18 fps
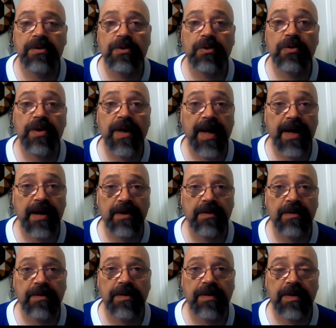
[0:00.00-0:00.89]

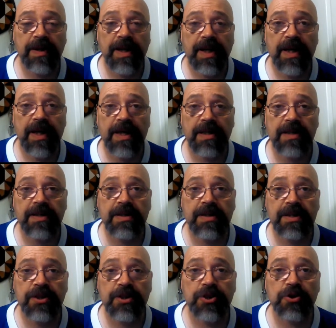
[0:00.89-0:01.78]
tornado that
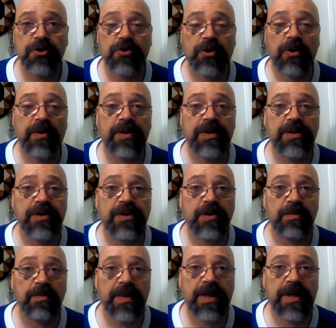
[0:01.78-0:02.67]
destroyed
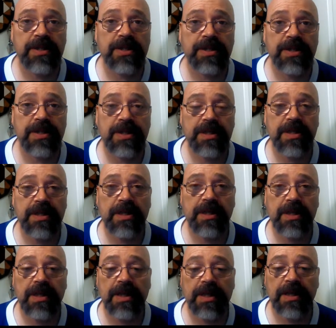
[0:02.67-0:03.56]
so much.
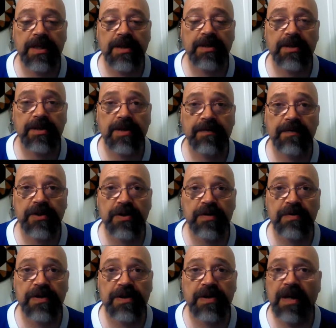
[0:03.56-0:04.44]

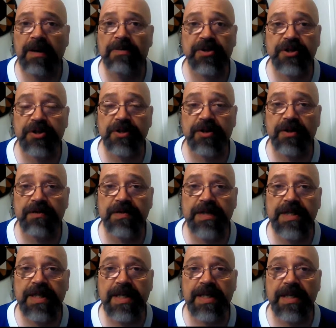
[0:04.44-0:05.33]
I'm sure you've
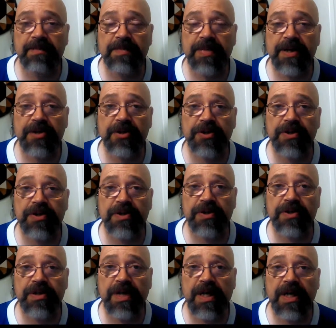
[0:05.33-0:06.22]
seen the
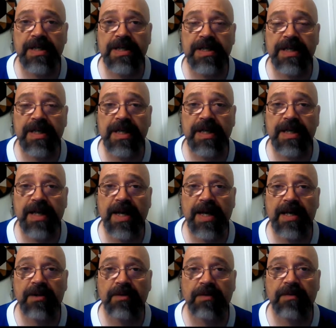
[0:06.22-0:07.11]
pictures on
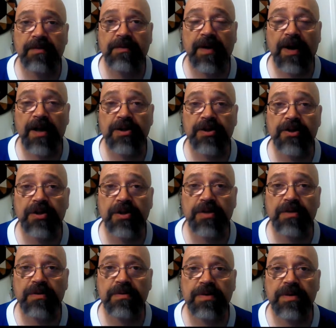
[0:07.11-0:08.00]
CNN or Fox
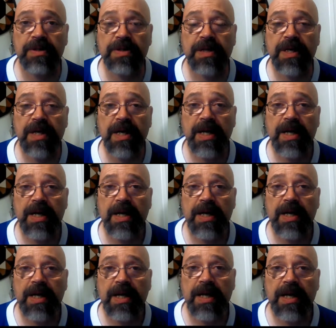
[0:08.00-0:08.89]
News.
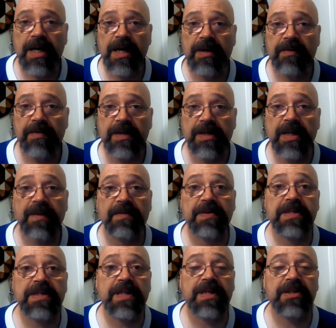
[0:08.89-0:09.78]
The
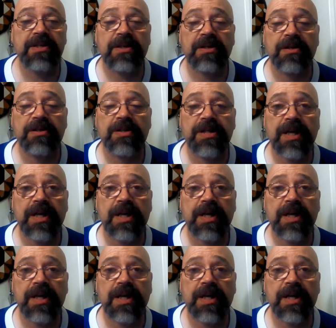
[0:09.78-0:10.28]
devastation.